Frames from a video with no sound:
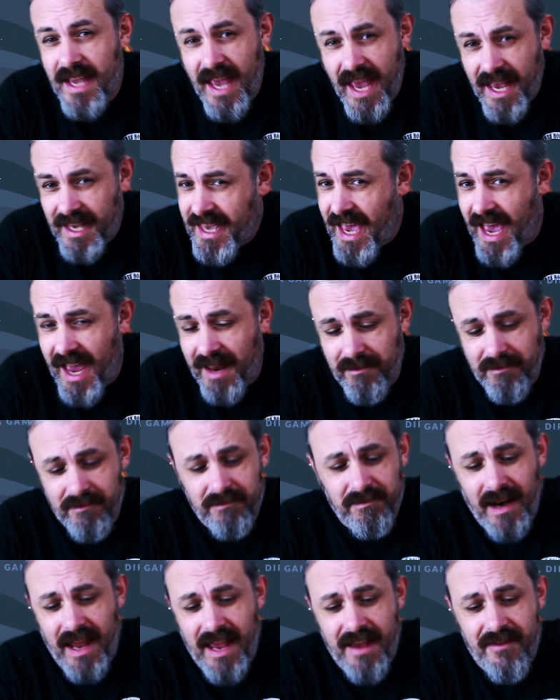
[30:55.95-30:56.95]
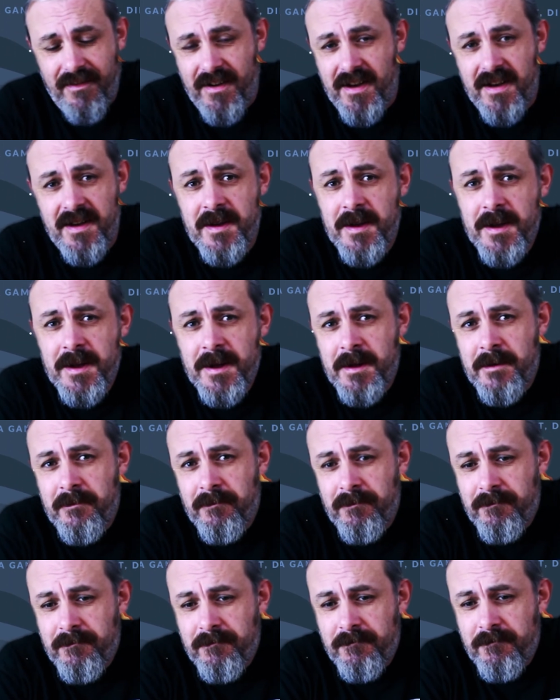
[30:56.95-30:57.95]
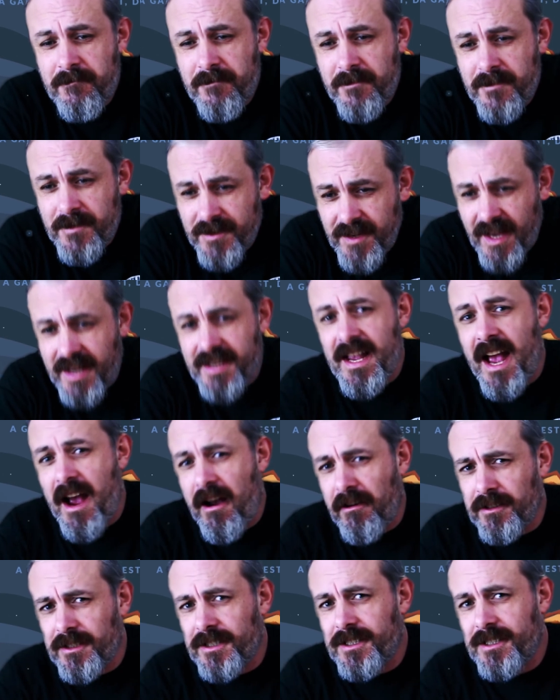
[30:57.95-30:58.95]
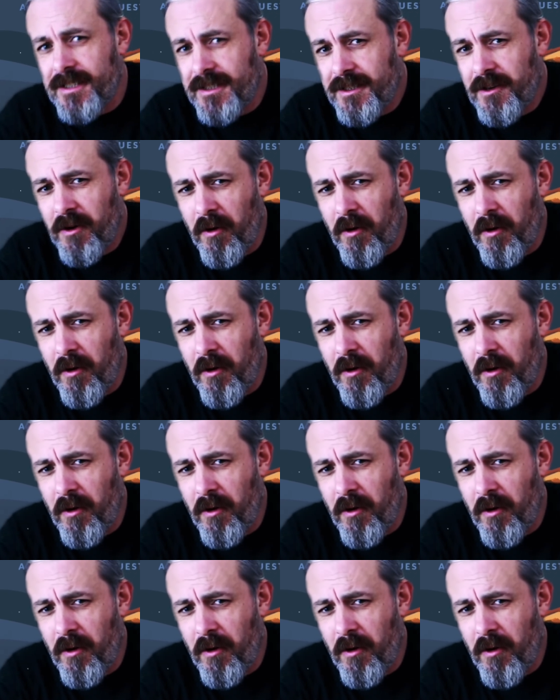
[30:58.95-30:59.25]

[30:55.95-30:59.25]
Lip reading: It can play for 6 hours,